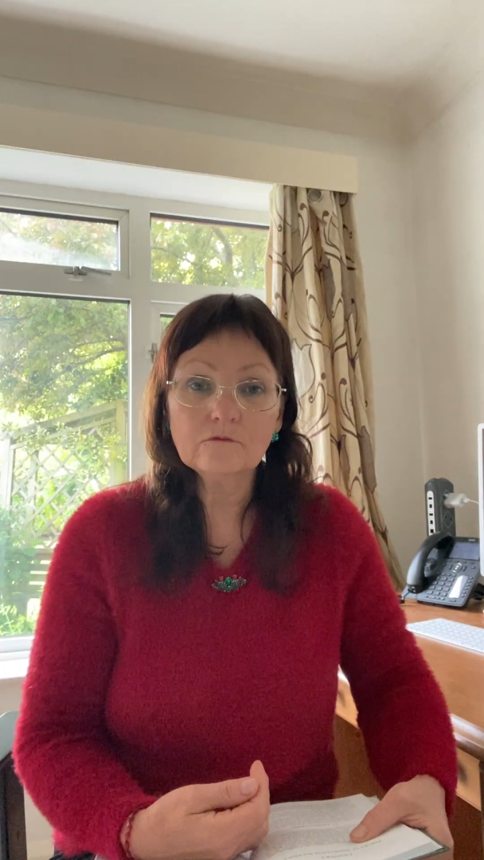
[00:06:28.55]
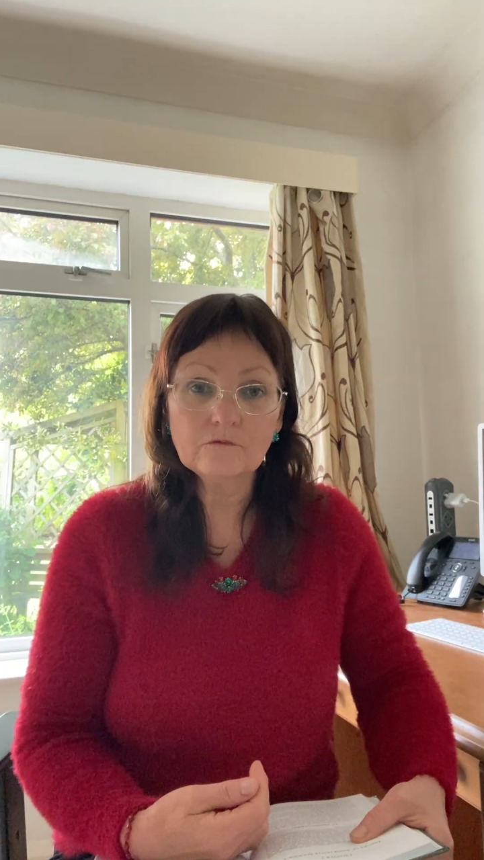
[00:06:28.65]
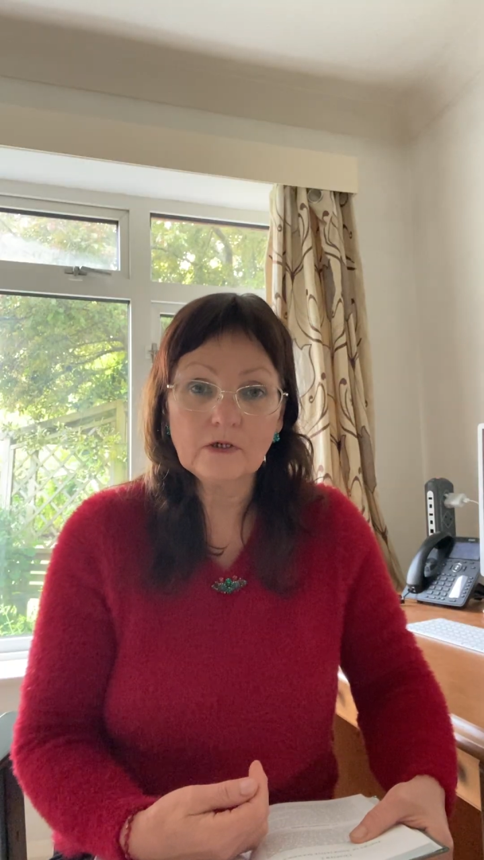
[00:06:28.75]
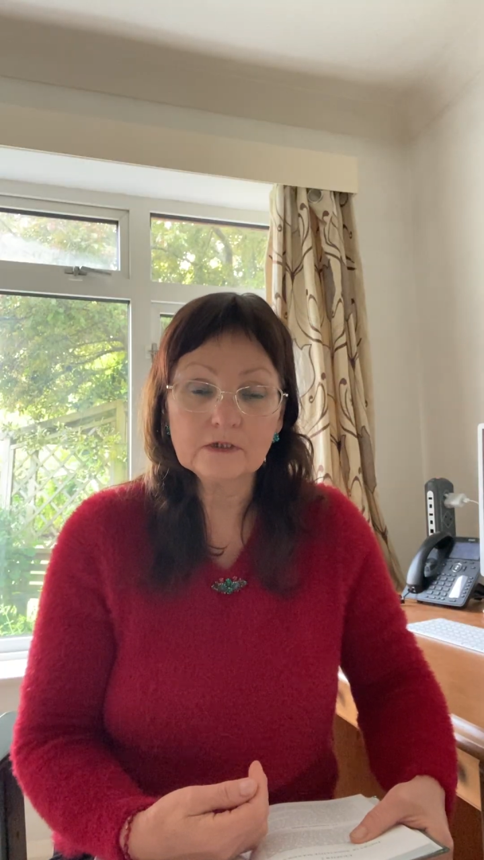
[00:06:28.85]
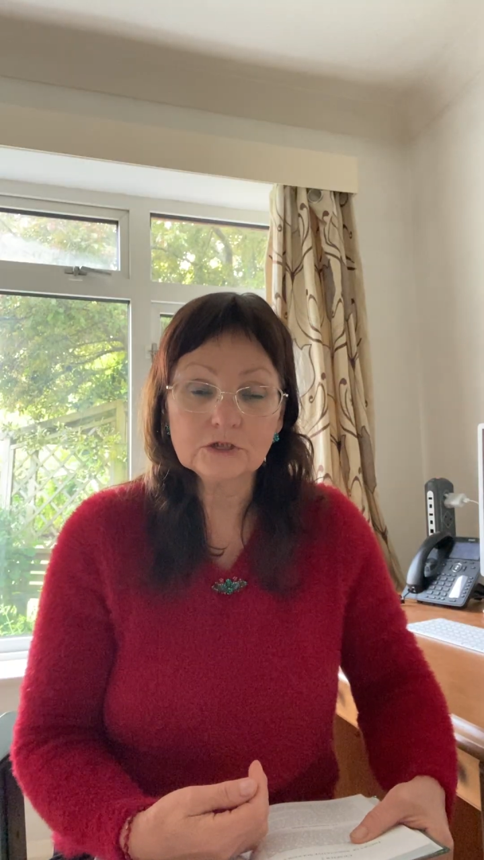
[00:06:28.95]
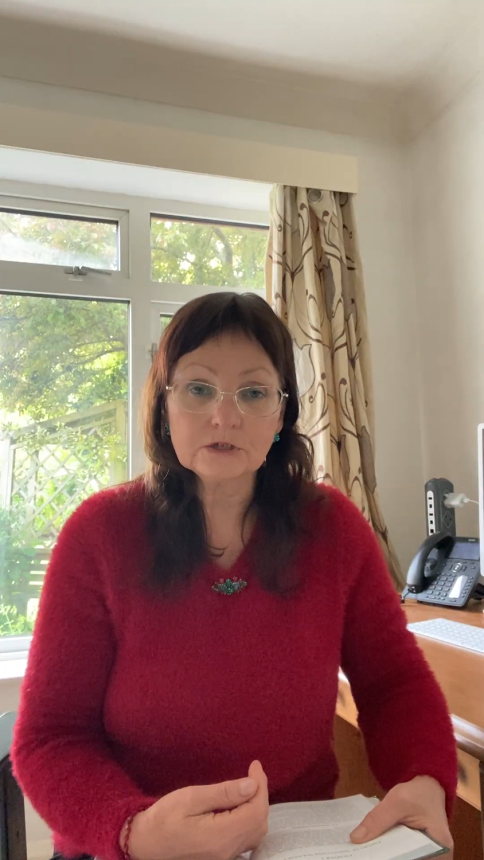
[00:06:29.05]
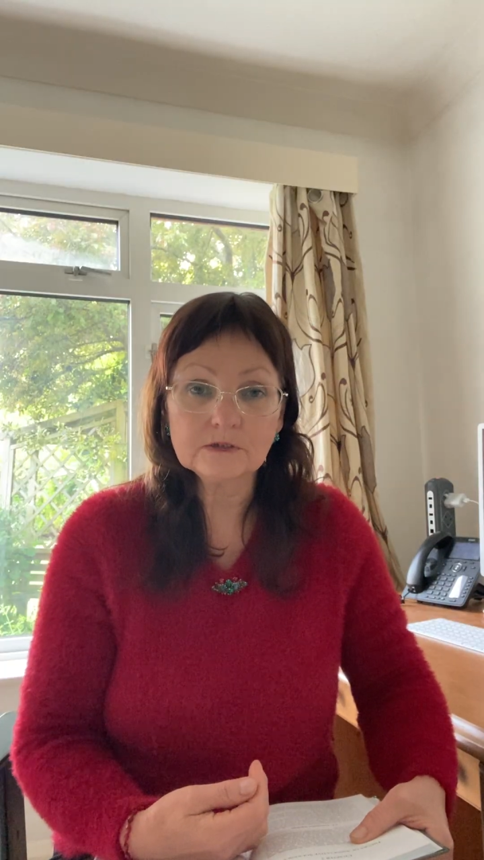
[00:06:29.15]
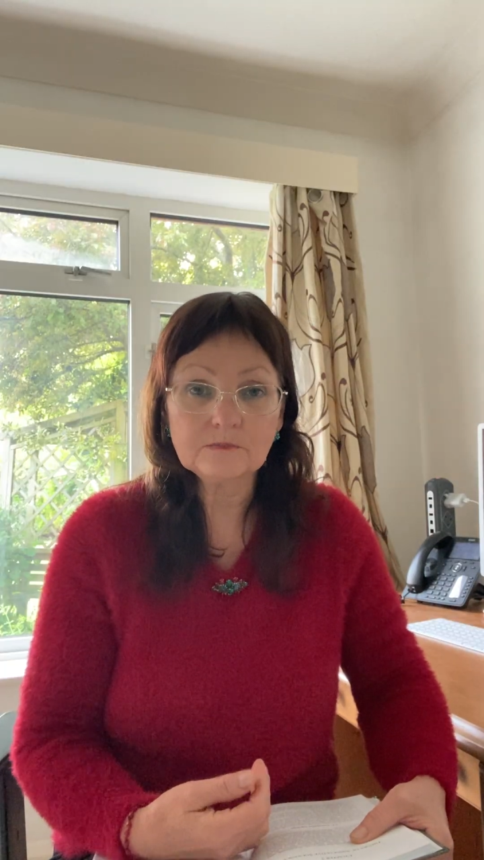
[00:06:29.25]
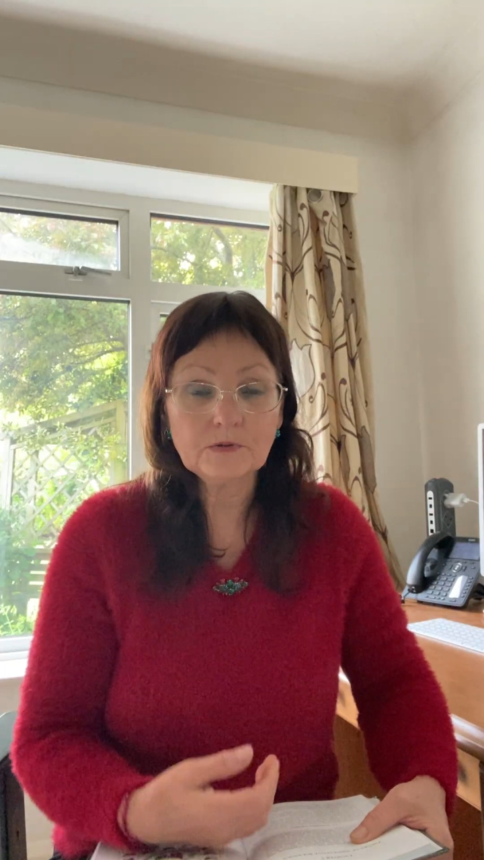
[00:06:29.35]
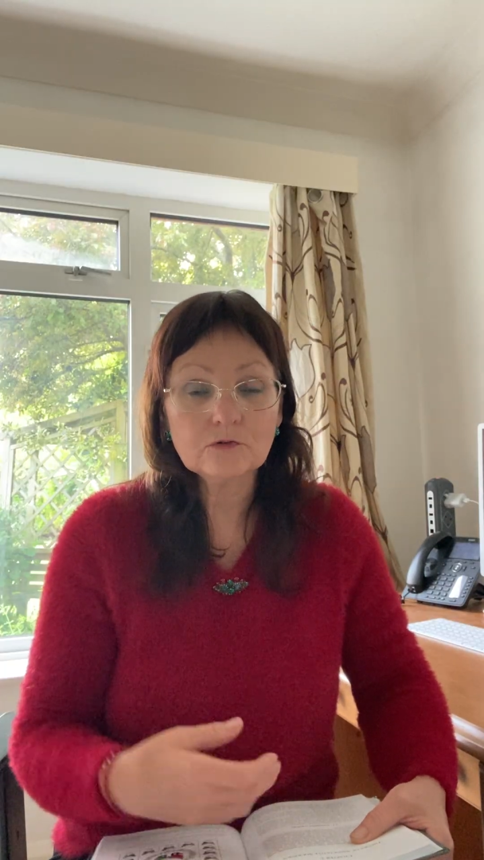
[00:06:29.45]

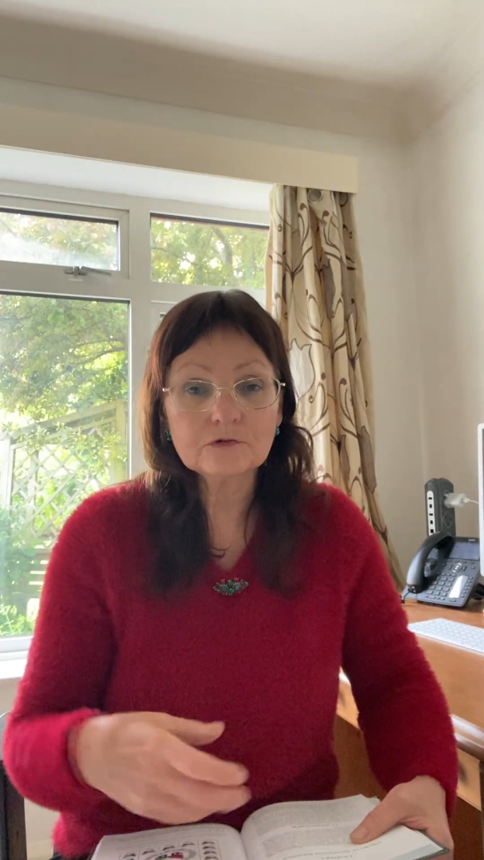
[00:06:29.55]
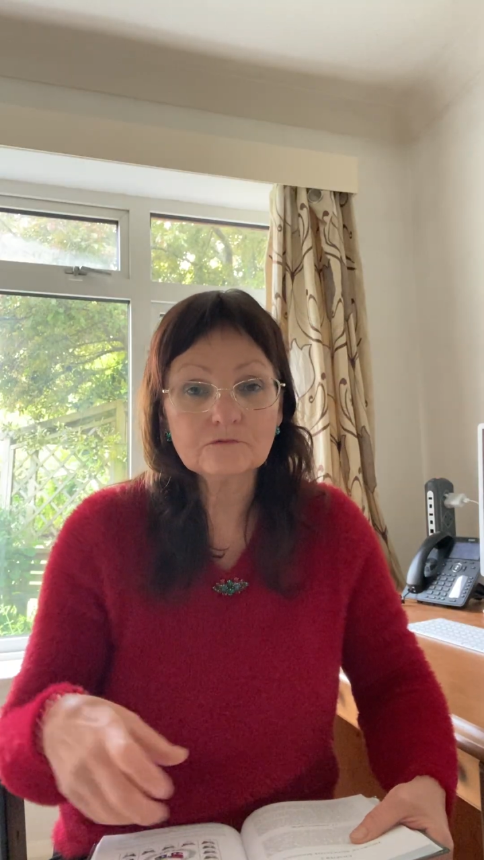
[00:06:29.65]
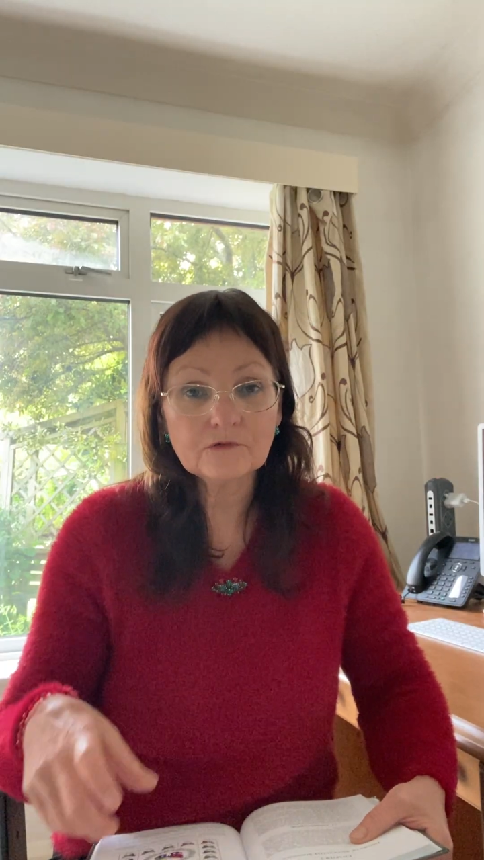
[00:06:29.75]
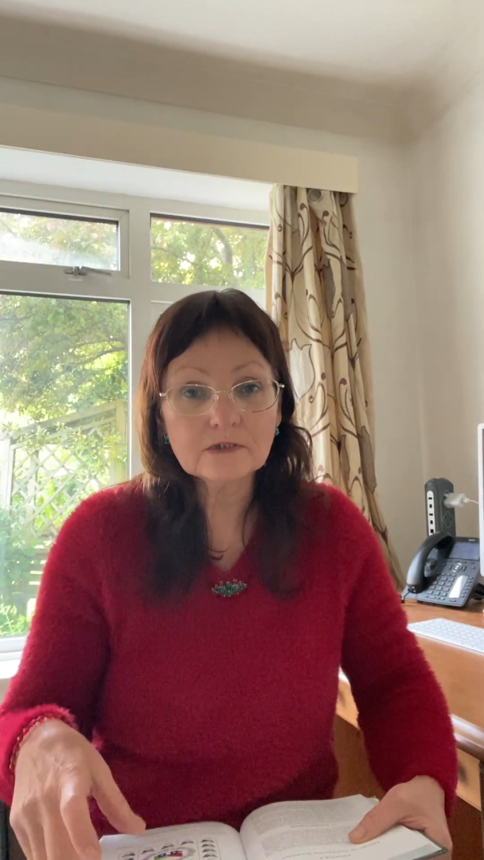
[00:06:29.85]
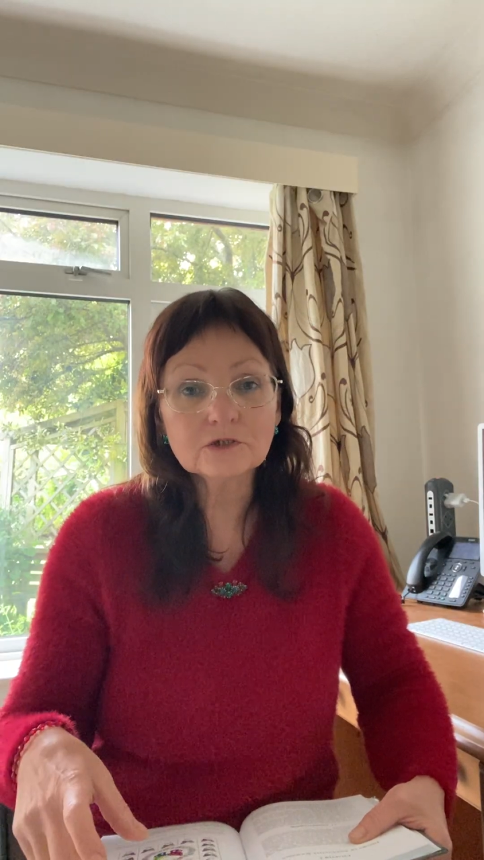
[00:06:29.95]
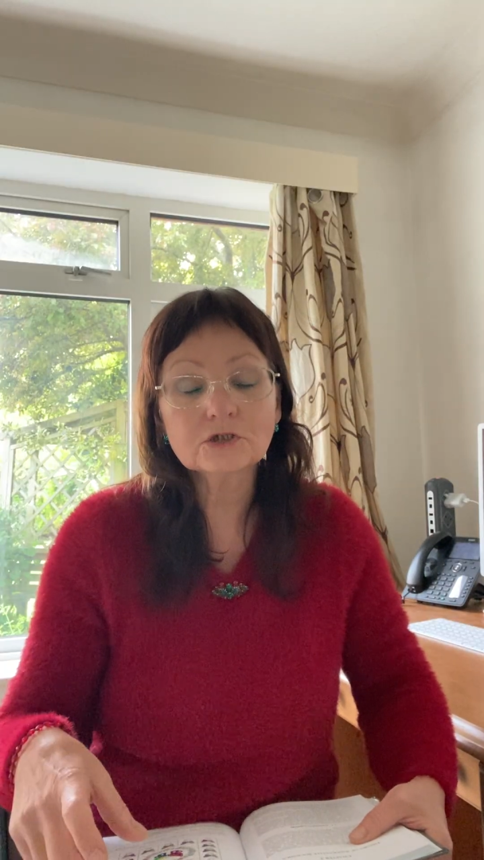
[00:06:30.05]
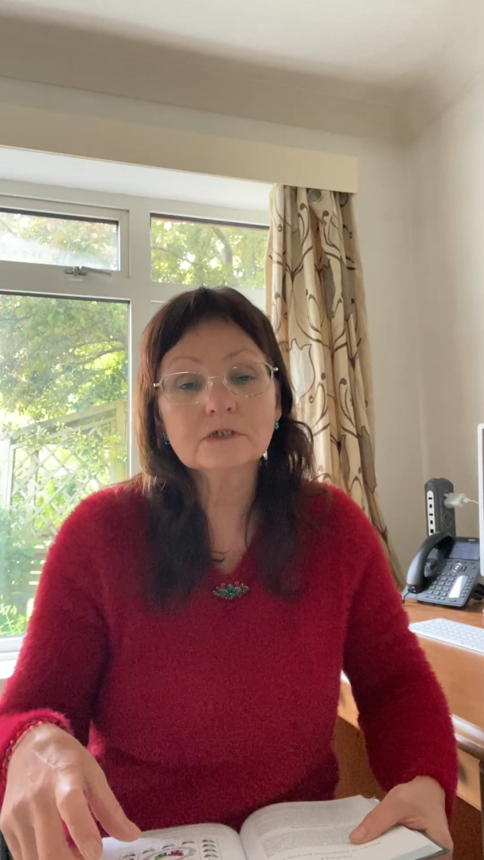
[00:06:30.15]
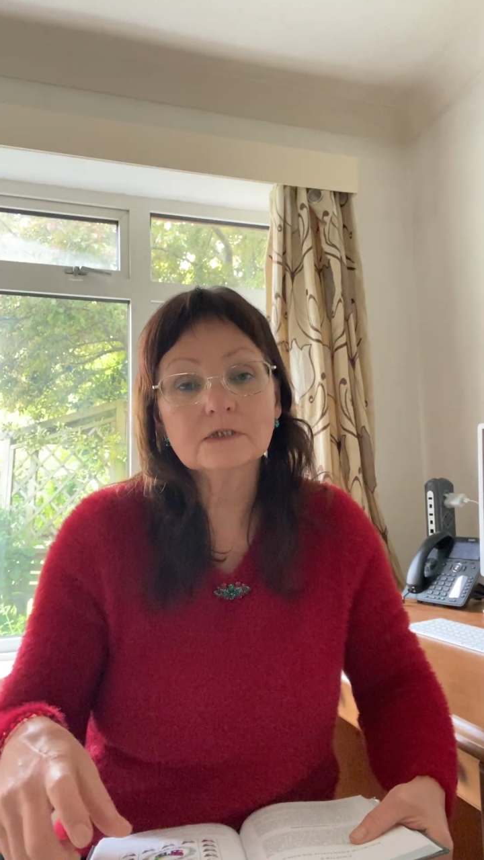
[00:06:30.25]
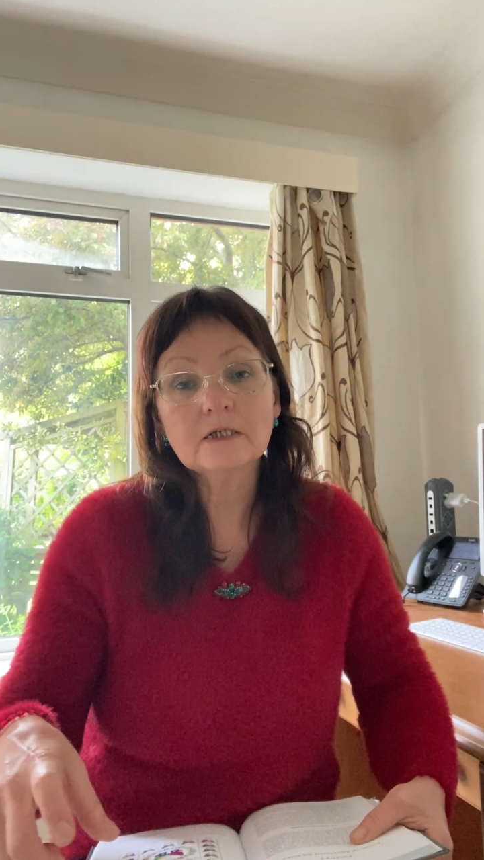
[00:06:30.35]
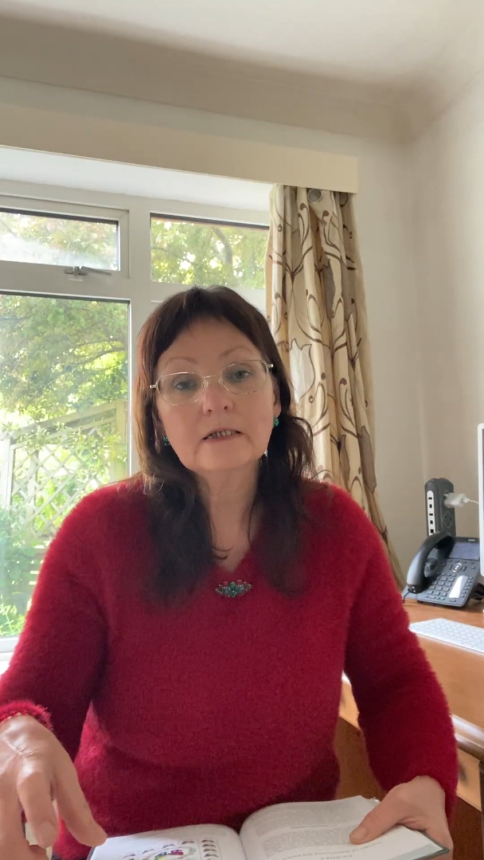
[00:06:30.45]
functions, because functions